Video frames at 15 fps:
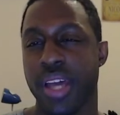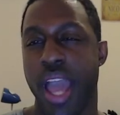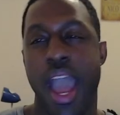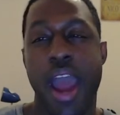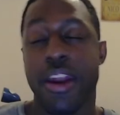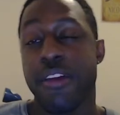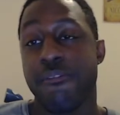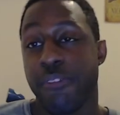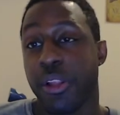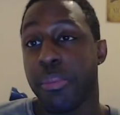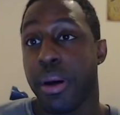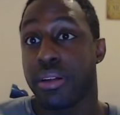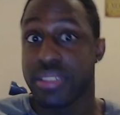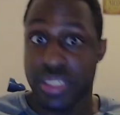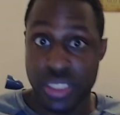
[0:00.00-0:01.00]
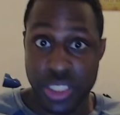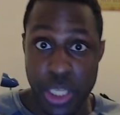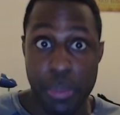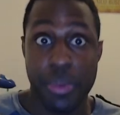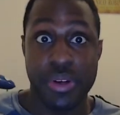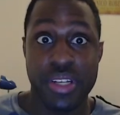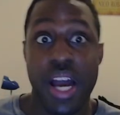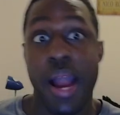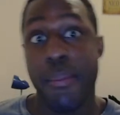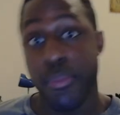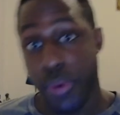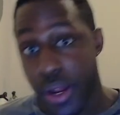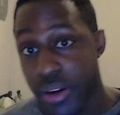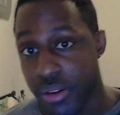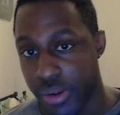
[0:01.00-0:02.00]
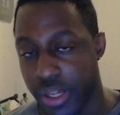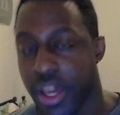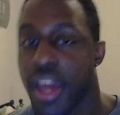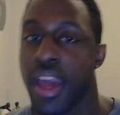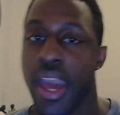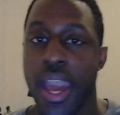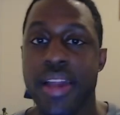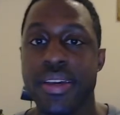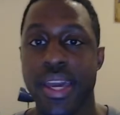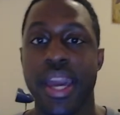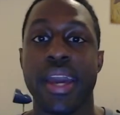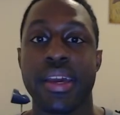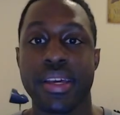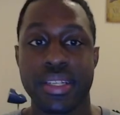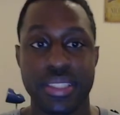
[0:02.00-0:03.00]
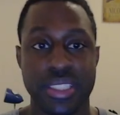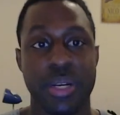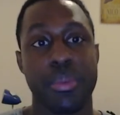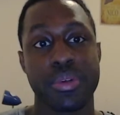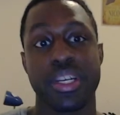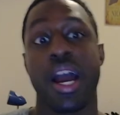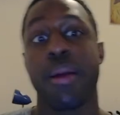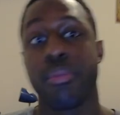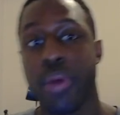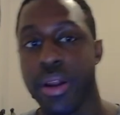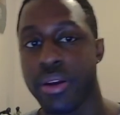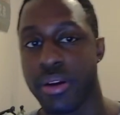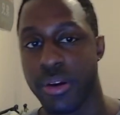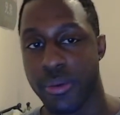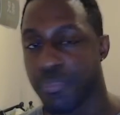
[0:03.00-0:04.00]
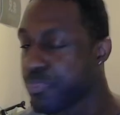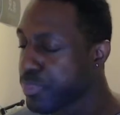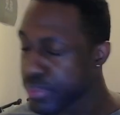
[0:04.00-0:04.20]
how do you feel about summertime rendering, aka summertime render?